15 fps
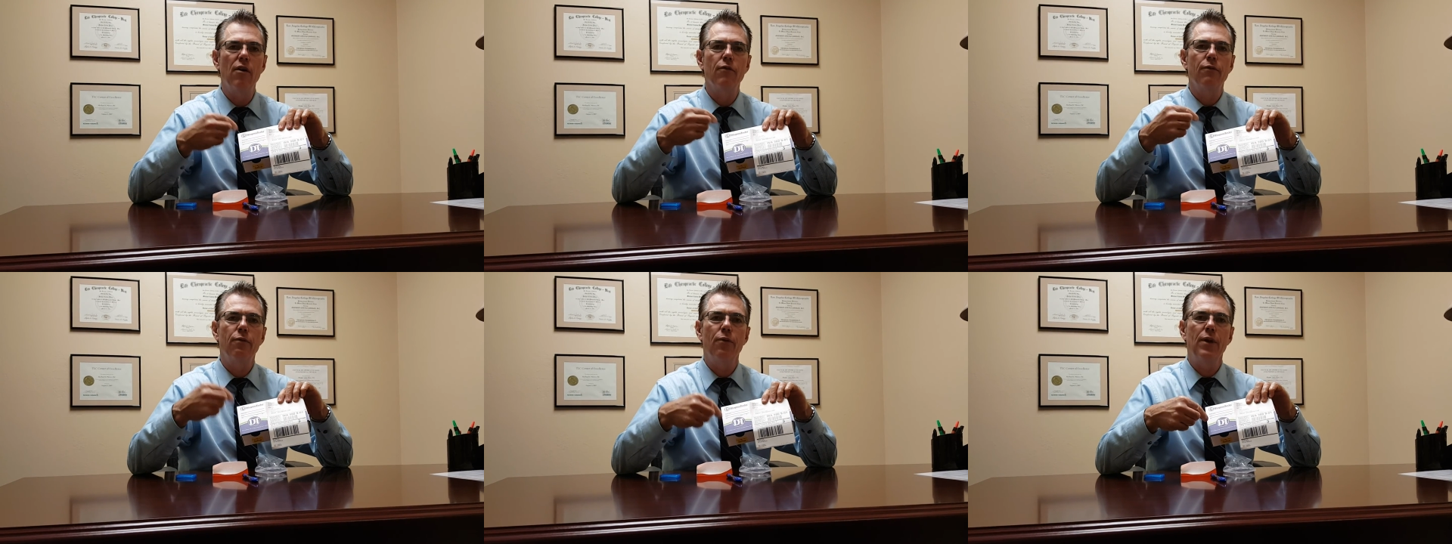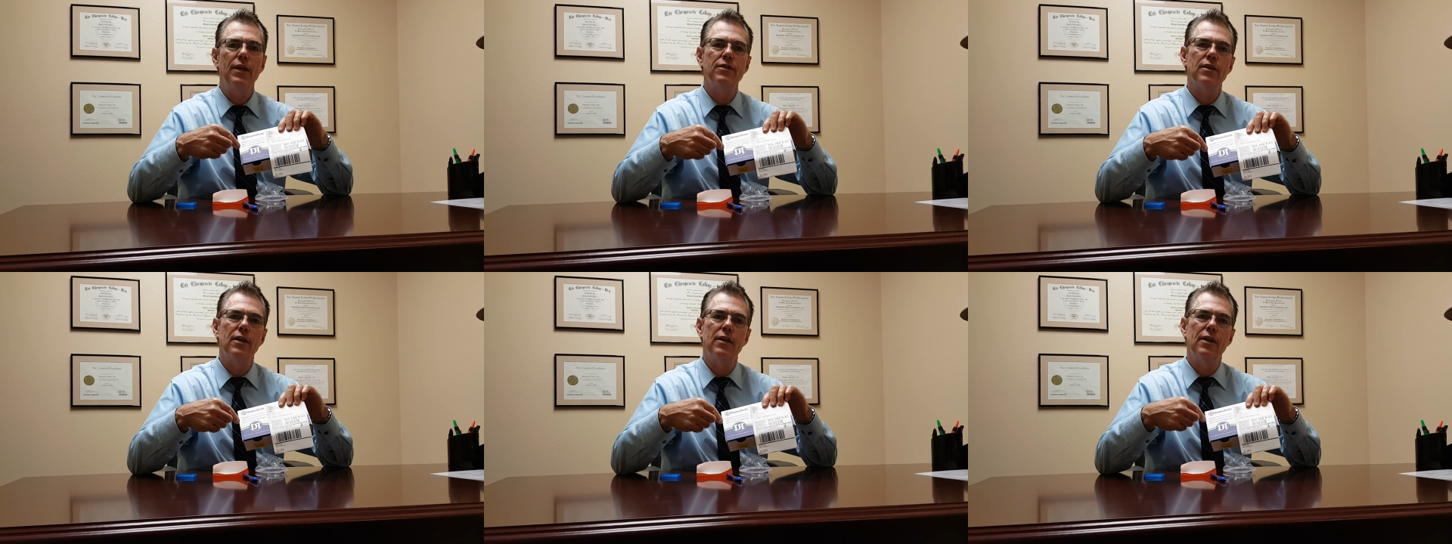
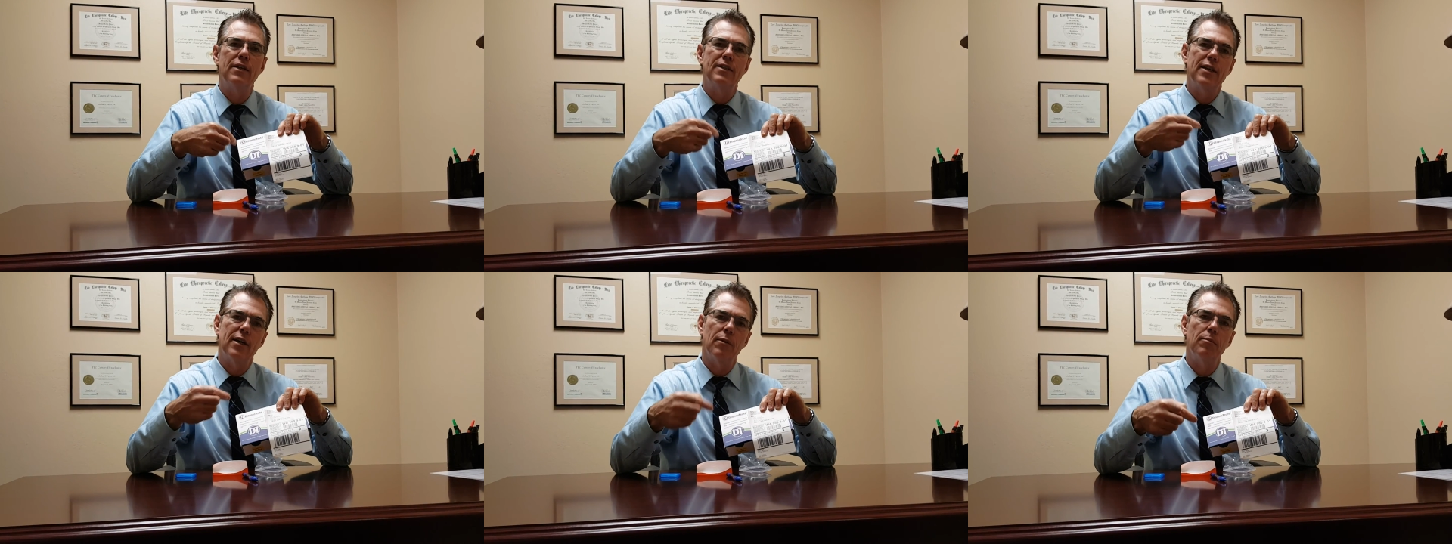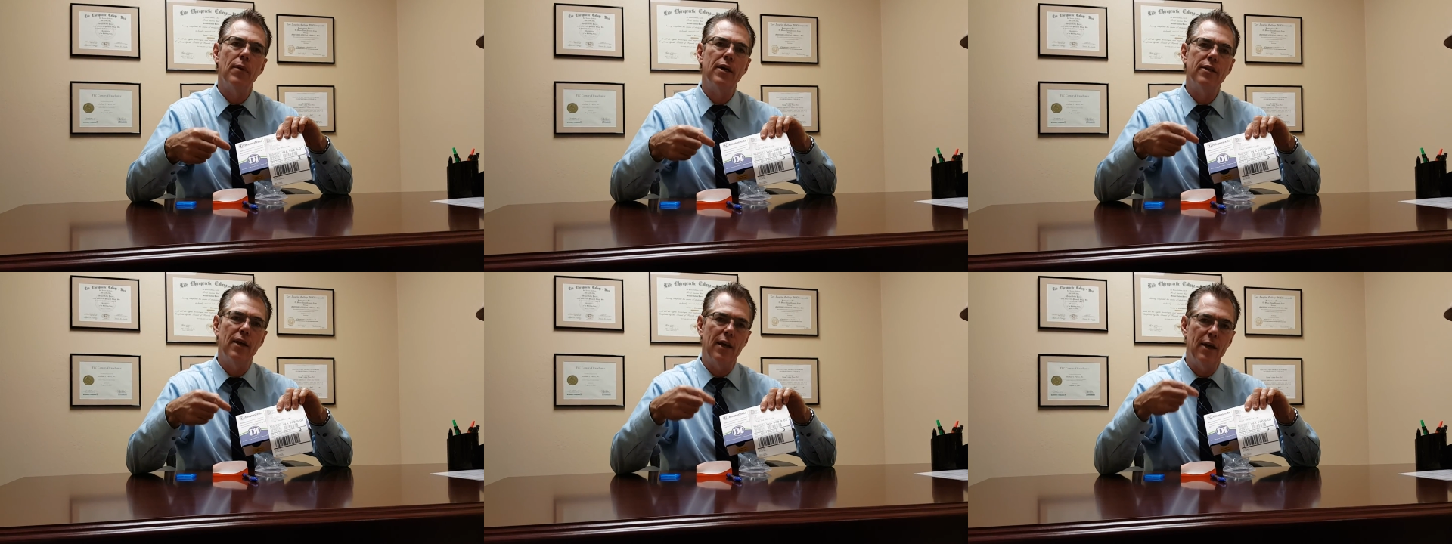freeze it until
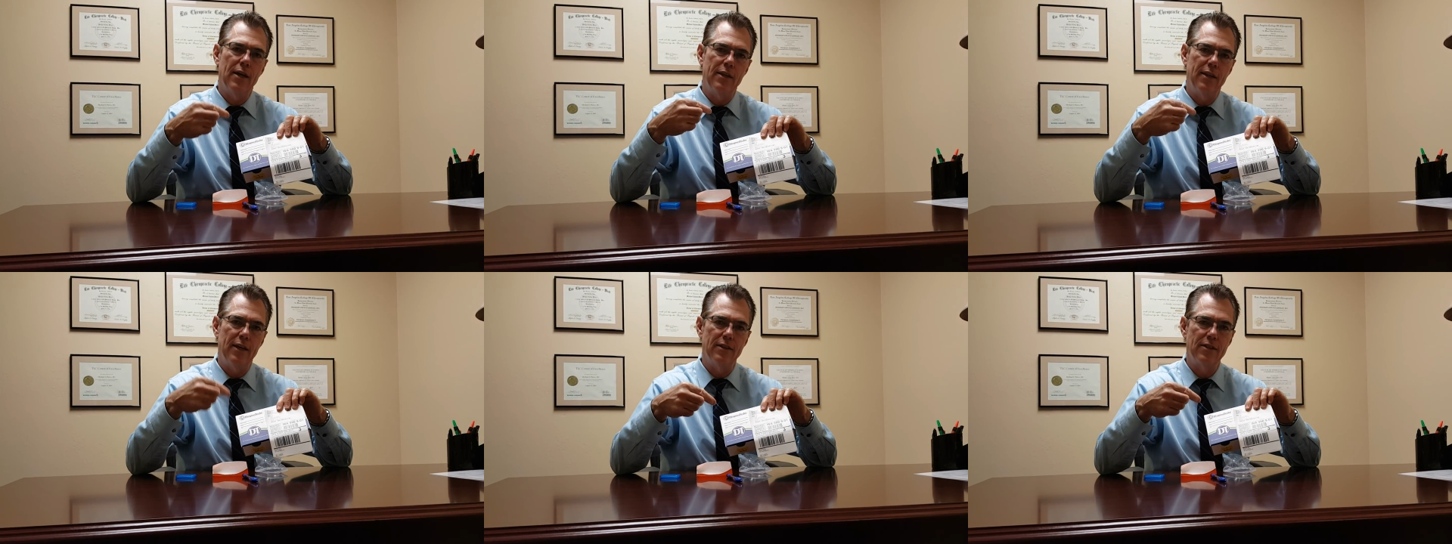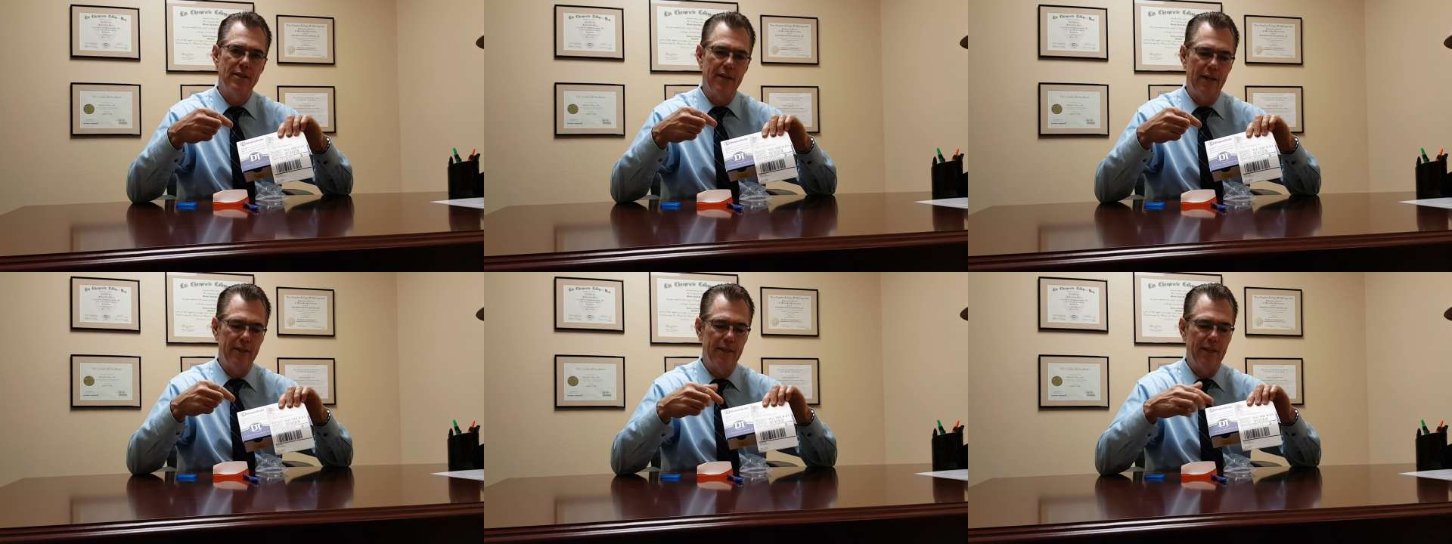Monday, and then
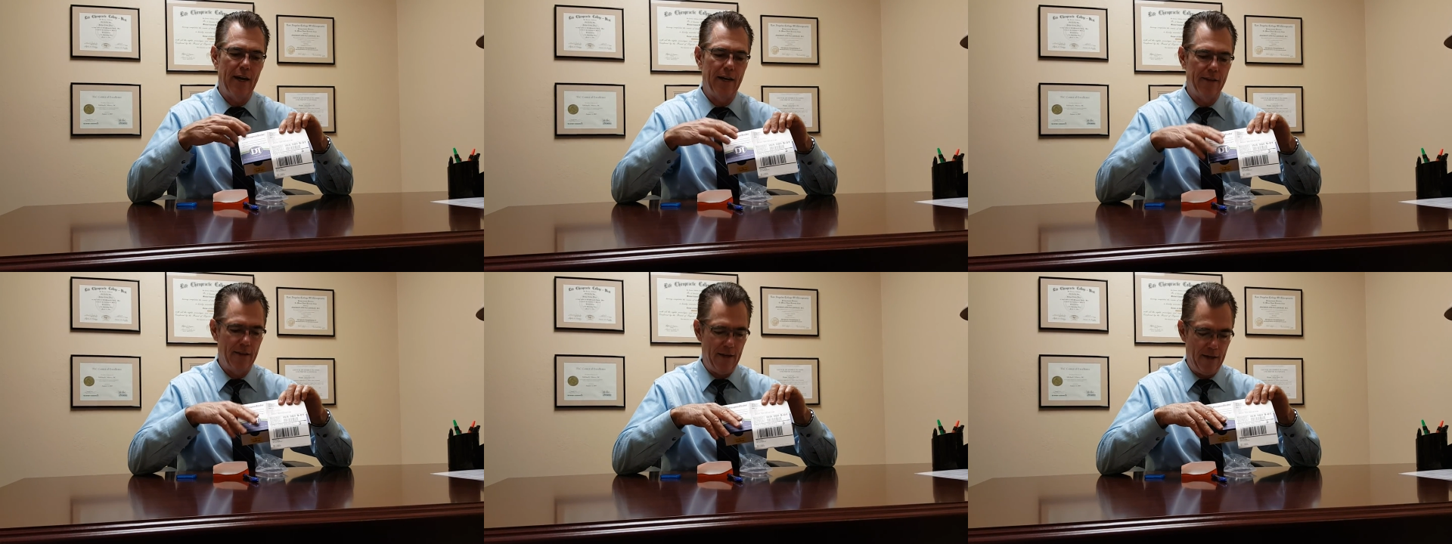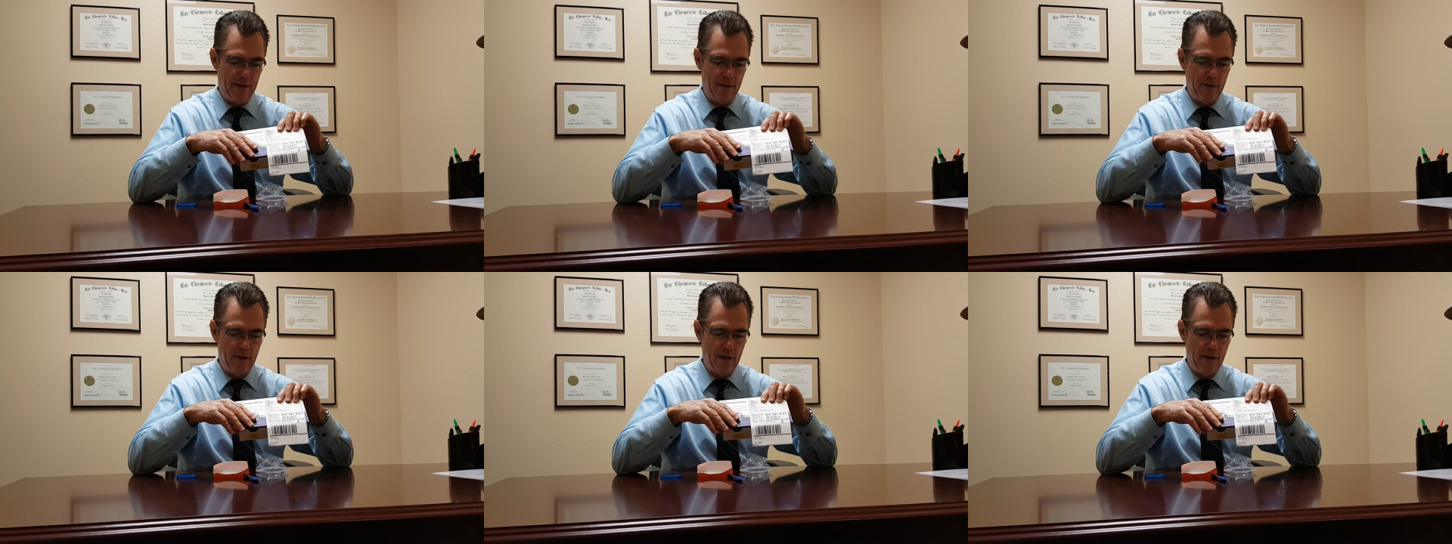send it out then.